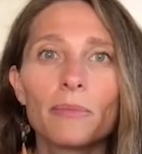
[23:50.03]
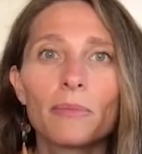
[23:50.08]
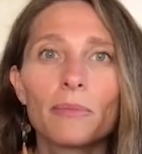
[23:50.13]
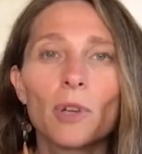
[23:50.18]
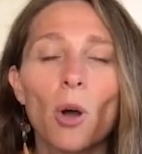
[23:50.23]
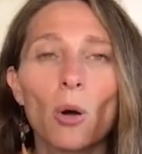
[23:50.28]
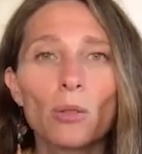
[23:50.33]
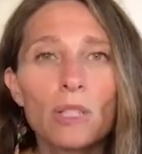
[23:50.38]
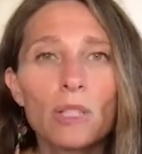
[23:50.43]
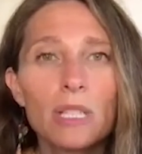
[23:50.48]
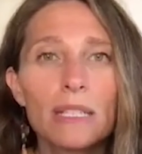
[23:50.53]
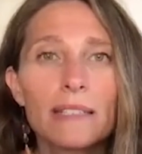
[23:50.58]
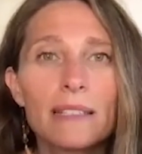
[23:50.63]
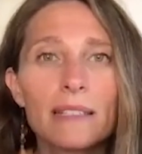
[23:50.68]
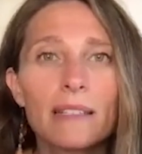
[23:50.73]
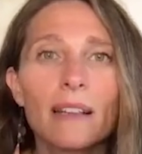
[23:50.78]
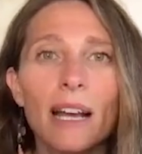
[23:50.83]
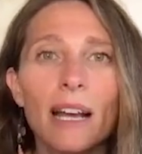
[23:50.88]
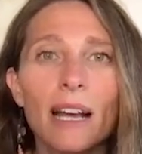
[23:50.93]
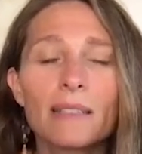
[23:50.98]
go to
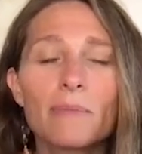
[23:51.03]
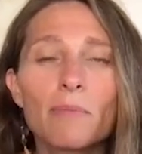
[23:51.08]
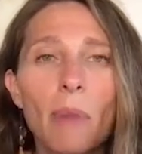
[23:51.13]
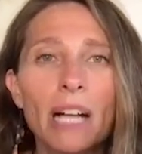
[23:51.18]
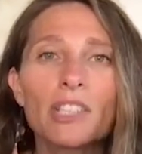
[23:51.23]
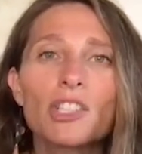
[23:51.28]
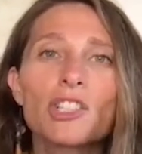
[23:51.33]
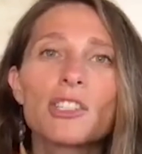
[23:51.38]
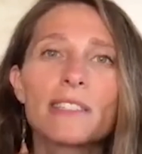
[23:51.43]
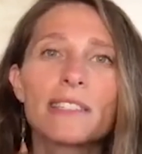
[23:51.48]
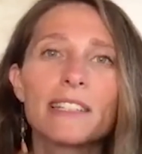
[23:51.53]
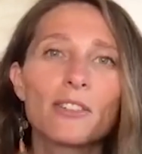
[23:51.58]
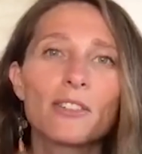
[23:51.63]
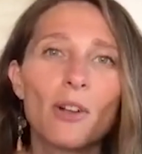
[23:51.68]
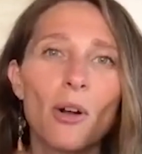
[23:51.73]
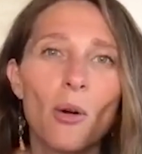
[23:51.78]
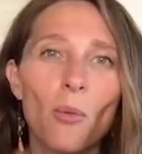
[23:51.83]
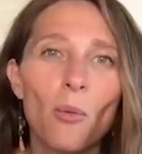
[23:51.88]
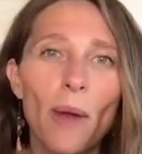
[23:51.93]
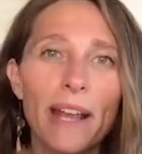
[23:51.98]
as much
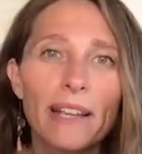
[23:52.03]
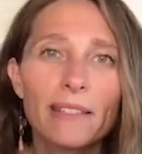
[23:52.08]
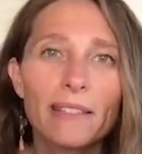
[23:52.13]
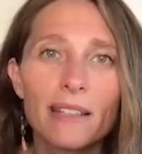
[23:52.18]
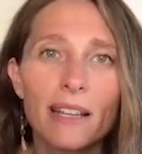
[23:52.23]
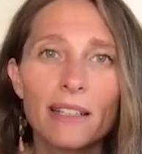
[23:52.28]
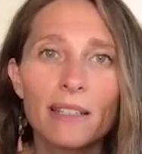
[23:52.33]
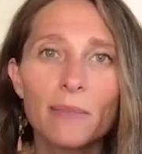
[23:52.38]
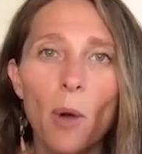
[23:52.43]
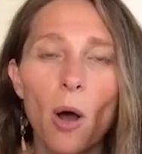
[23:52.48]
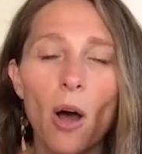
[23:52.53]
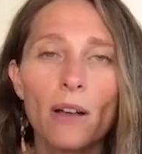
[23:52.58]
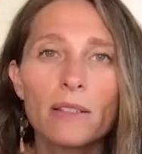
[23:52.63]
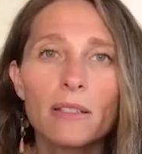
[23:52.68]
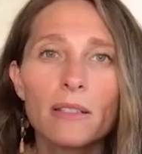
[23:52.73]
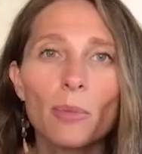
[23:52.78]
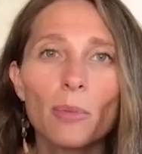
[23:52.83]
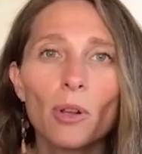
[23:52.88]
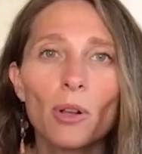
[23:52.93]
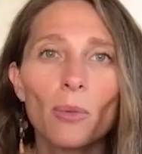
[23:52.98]
zero waste as
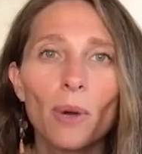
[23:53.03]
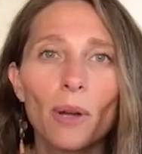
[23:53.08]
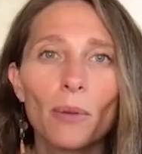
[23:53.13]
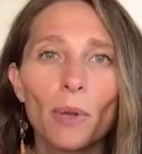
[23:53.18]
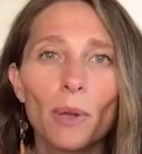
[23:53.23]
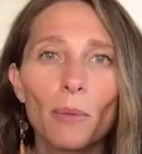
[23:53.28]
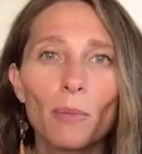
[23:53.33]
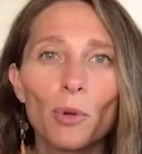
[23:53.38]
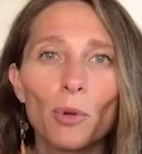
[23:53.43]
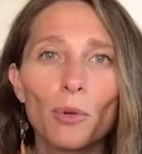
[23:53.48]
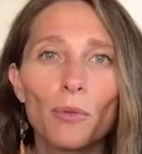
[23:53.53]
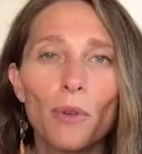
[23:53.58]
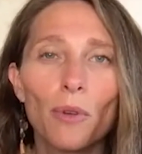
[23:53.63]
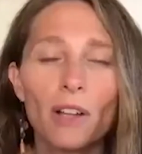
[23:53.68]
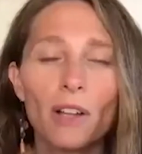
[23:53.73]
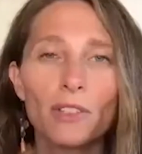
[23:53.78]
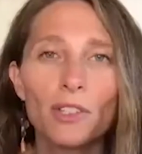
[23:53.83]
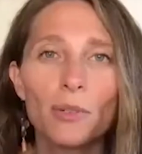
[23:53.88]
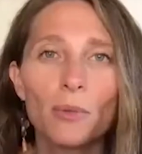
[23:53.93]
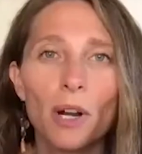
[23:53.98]
possible when we move
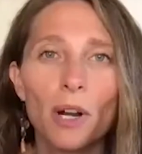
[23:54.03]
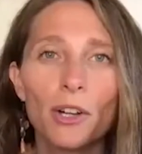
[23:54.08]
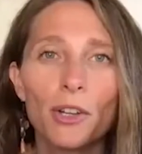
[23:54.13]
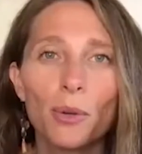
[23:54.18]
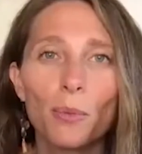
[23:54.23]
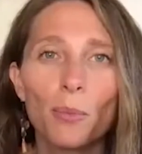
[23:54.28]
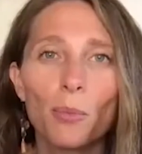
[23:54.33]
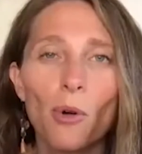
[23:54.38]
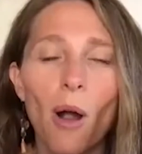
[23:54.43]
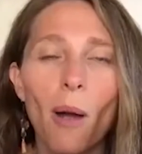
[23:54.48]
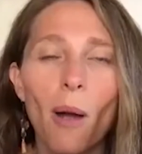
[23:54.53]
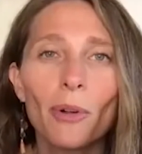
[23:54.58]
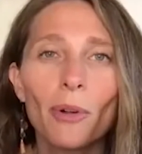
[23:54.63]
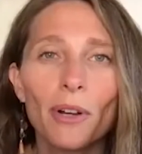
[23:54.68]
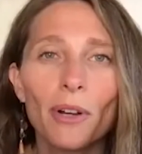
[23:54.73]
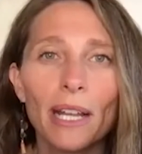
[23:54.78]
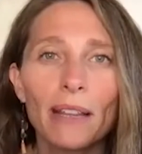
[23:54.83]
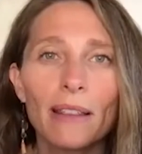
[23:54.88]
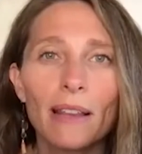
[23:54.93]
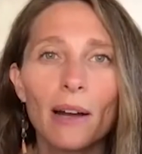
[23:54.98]
on to our new
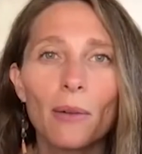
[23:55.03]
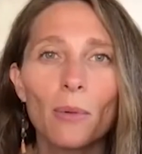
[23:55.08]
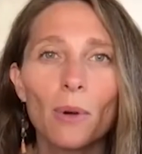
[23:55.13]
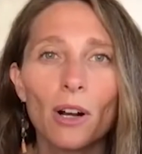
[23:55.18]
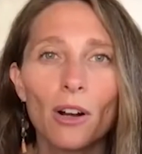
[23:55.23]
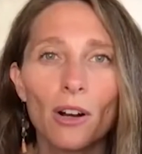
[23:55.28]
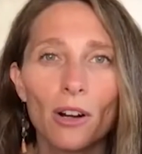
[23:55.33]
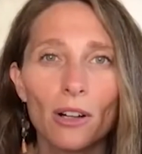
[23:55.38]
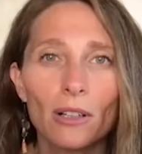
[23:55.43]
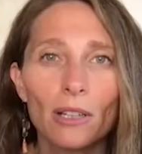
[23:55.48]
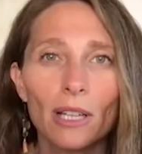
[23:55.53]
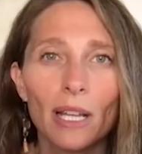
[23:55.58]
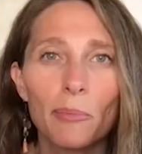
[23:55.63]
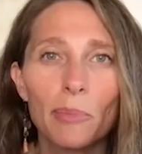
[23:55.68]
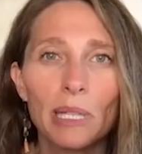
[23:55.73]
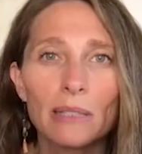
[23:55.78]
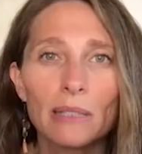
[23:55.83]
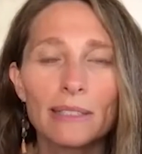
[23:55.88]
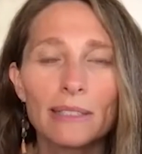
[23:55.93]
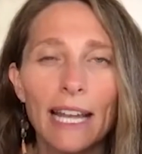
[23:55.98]
property that we're currently
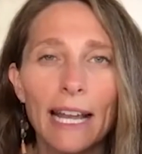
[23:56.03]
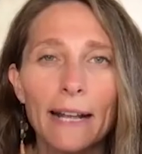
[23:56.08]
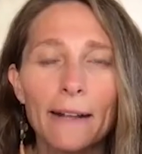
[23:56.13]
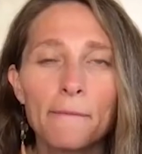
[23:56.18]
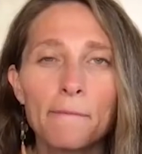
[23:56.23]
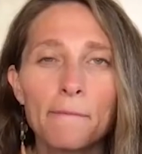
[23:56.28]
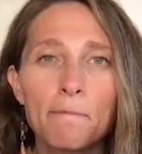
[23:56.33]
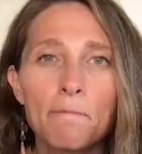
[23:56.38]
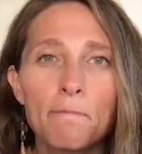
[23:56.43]
building.